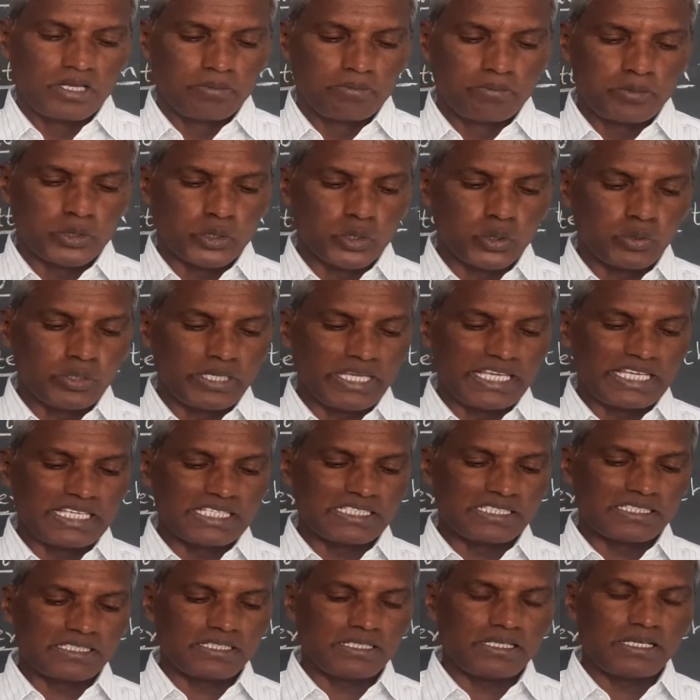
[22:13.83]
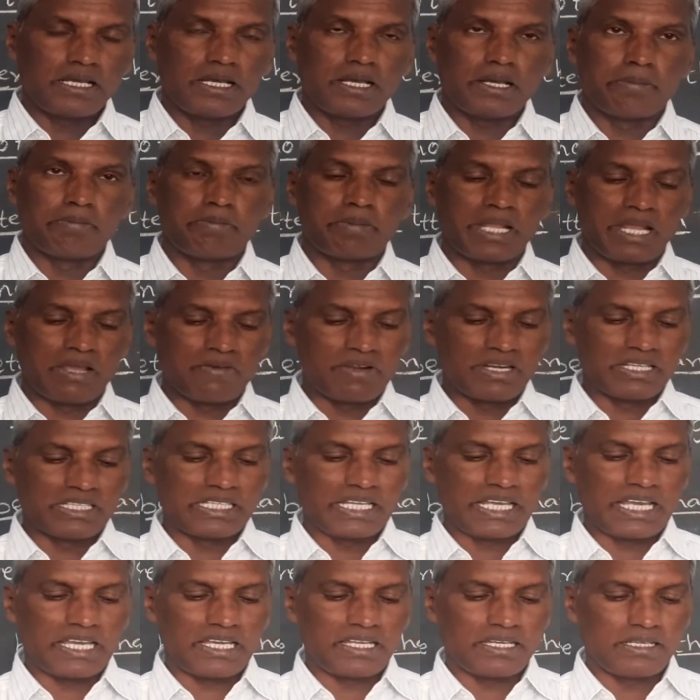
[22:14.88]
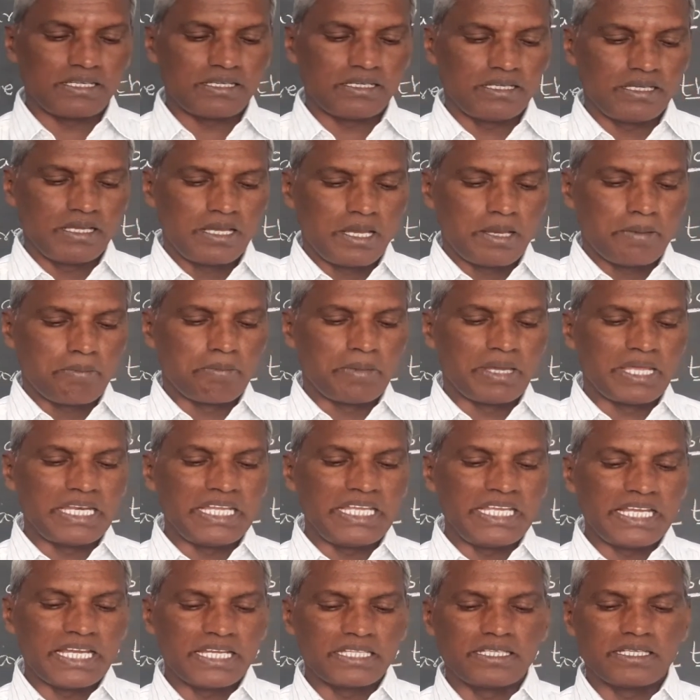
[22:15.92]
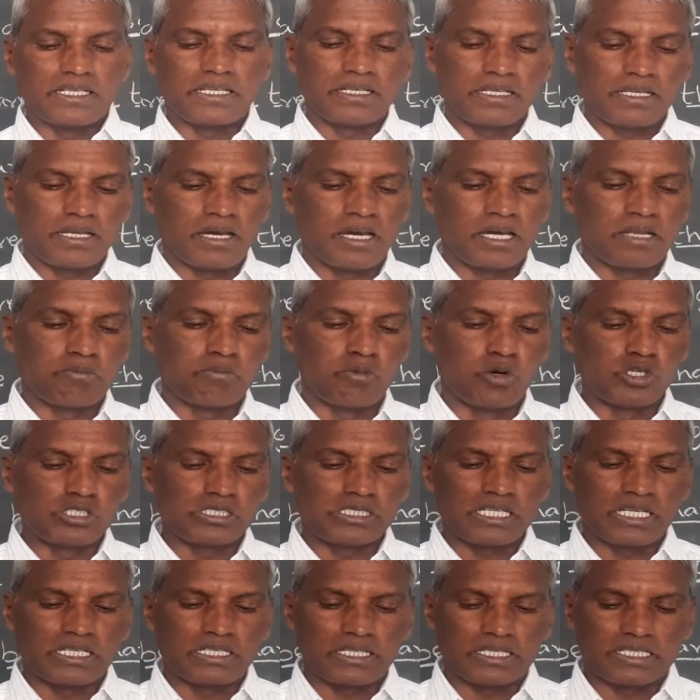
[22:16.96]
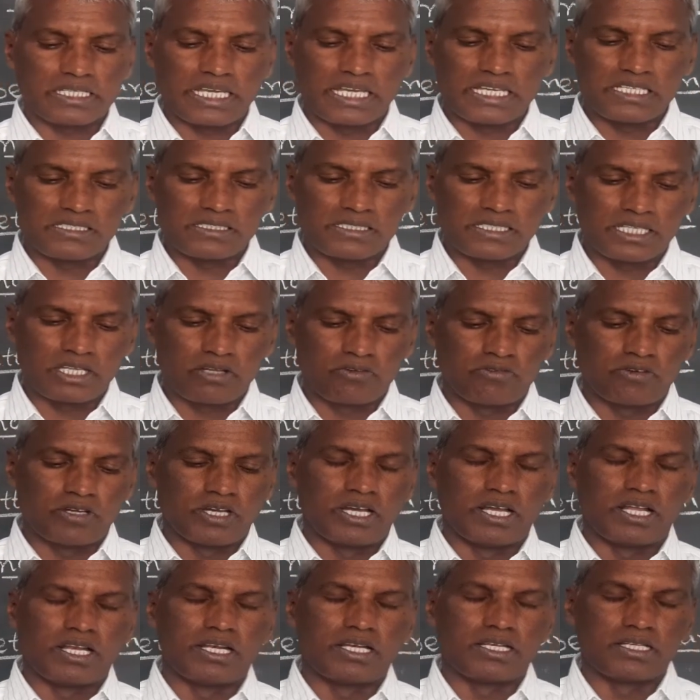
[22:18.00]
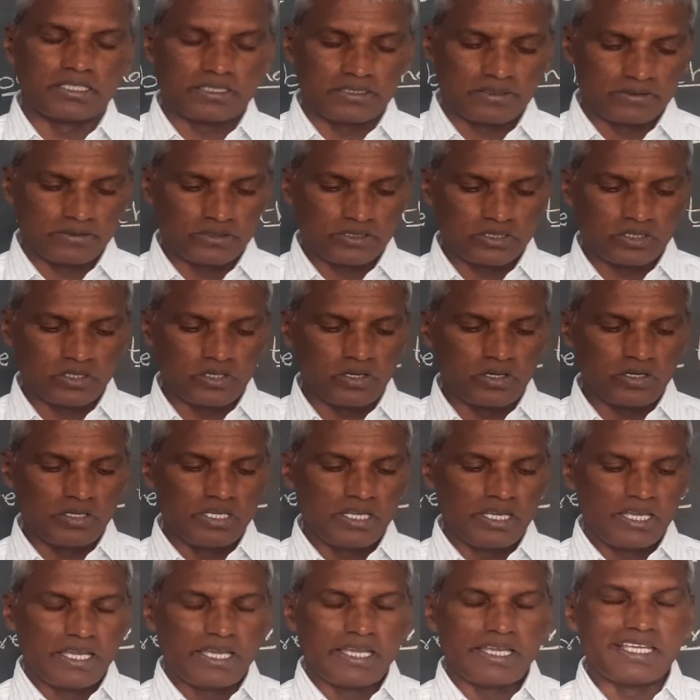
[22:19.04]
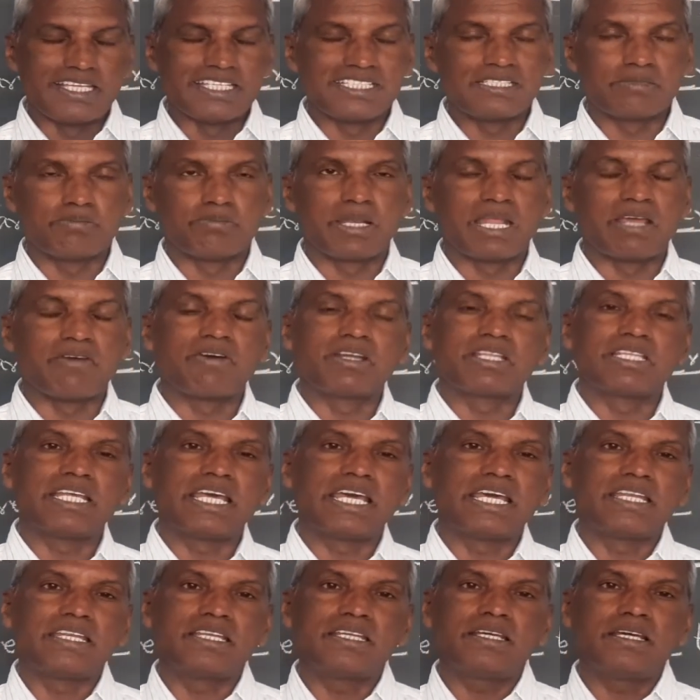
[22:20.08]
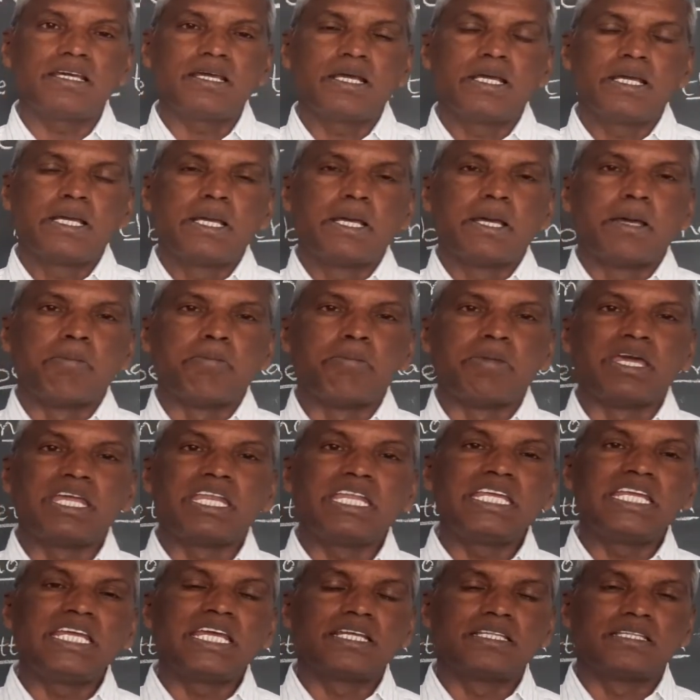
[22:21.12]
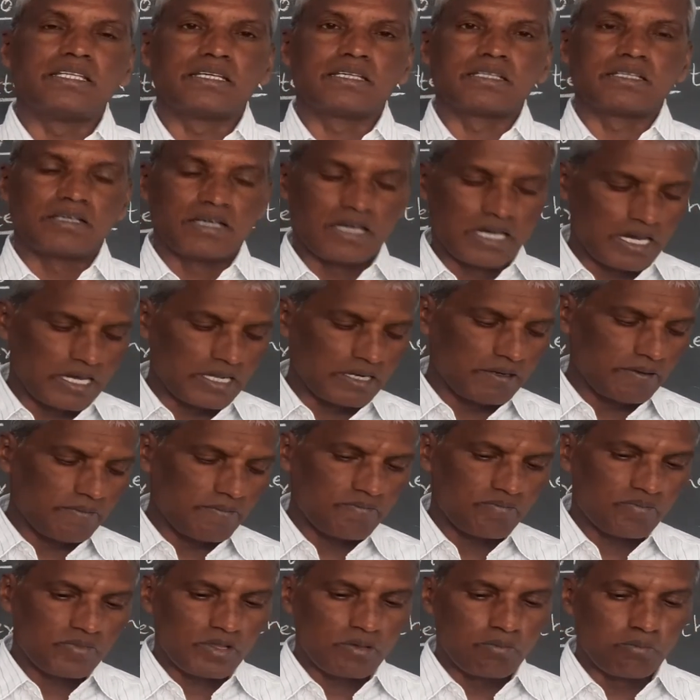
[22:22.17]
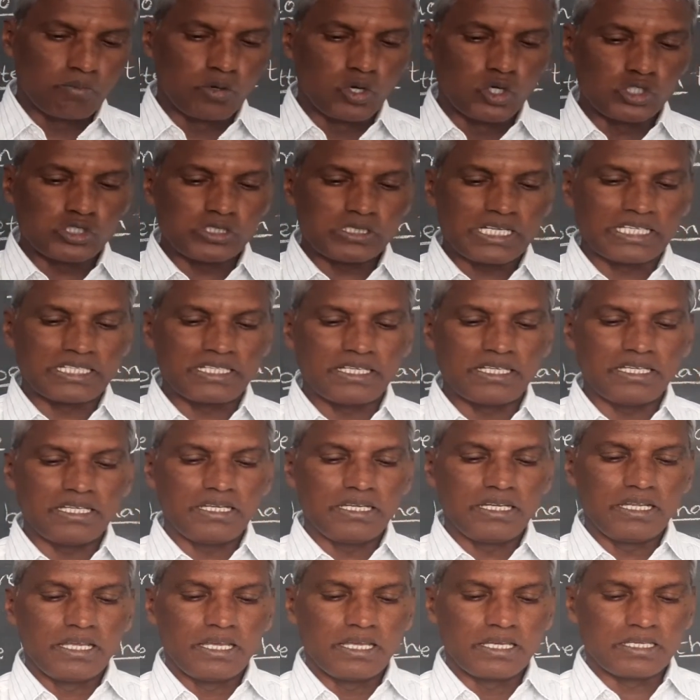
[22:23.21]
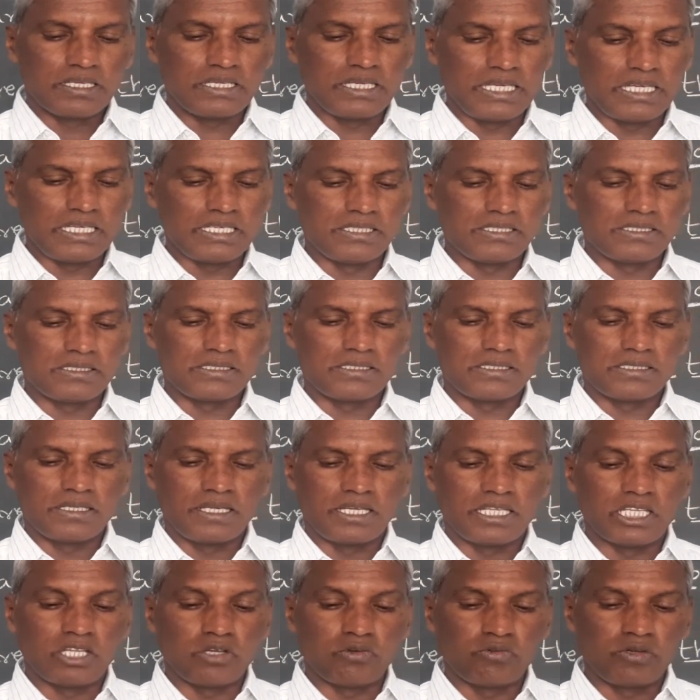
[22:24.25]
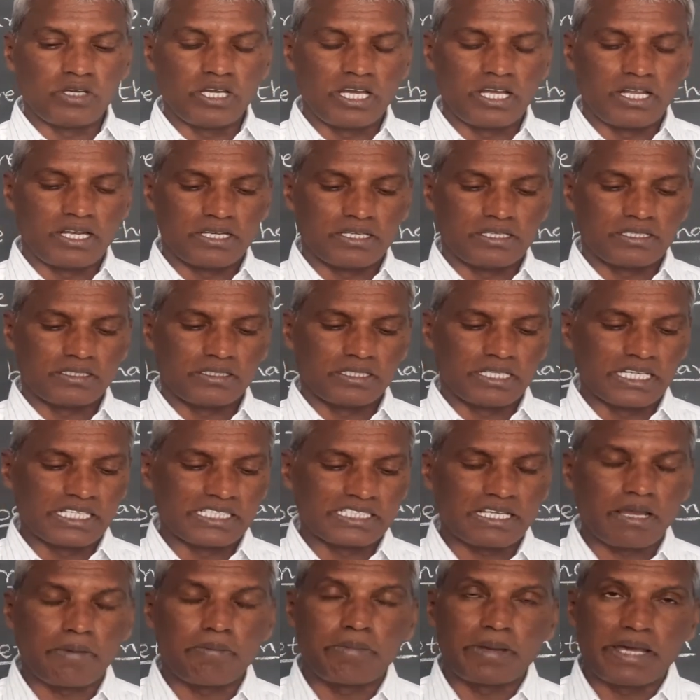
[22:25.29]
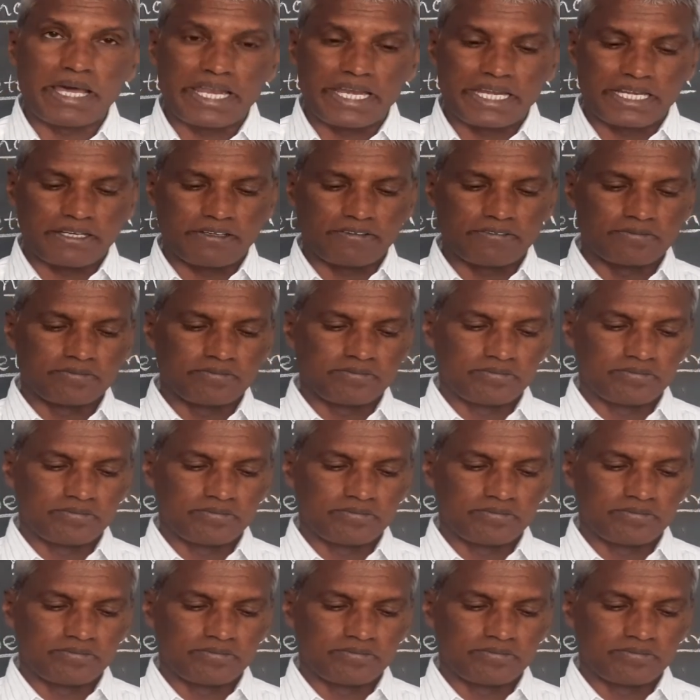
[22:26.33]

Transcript: Puru is braver than many other or most other kings in the world. So, he is braver than many other or most other kings in the world. That is comparative.